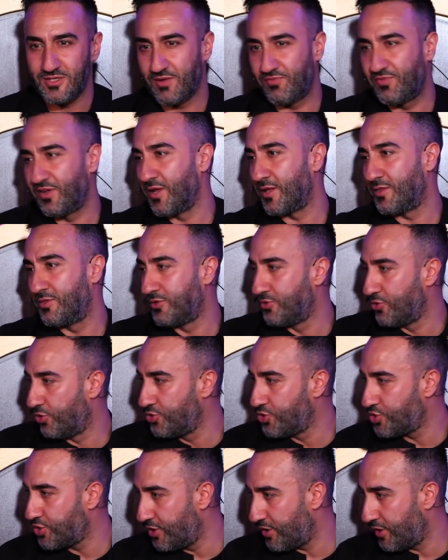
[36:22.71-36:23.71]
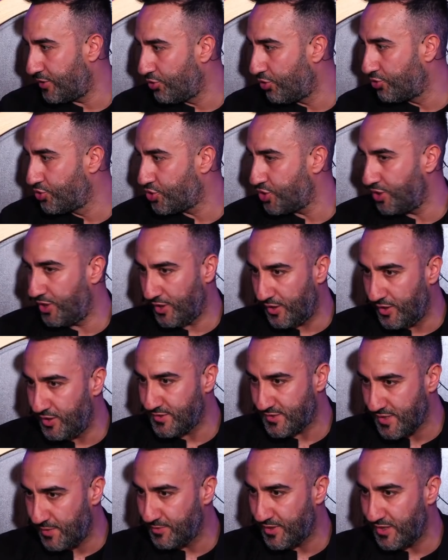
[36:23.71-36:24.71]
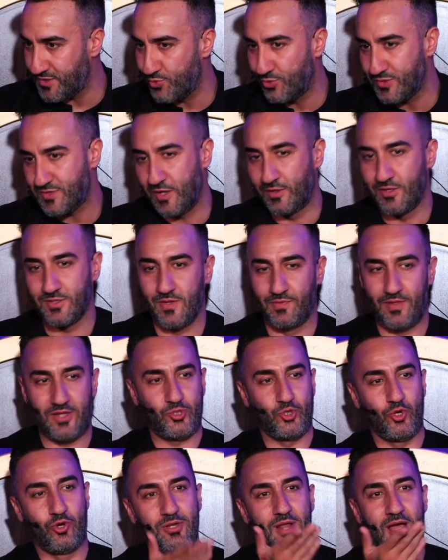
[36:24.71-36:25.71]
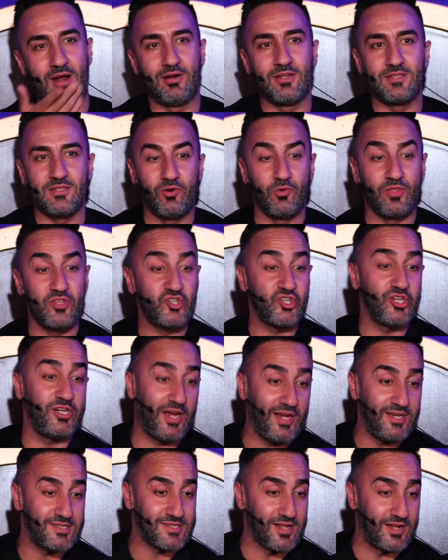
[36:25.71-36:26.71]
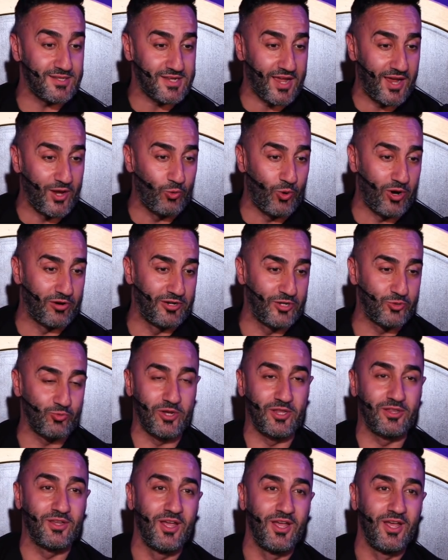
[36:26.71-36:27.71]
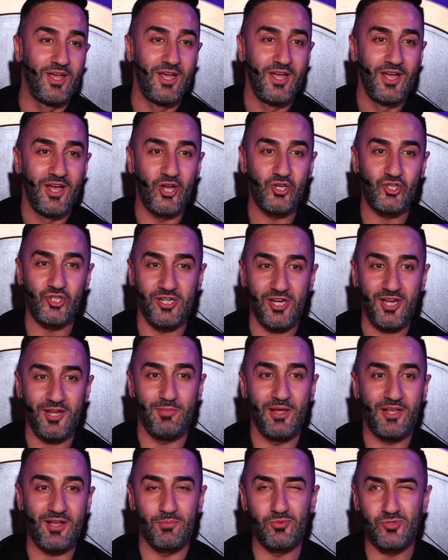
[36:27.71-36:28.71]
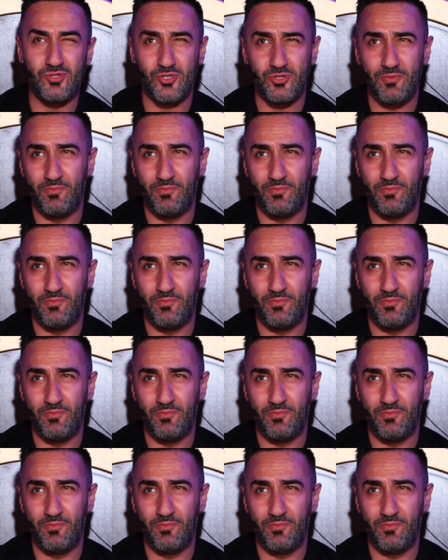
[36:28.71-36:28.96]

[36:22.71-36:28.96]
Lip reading: I forget the non-Shia. Non-Shia, in some cases, will say, listen, that's your narrative. Or the Shia starts getting worried when a Shia becomes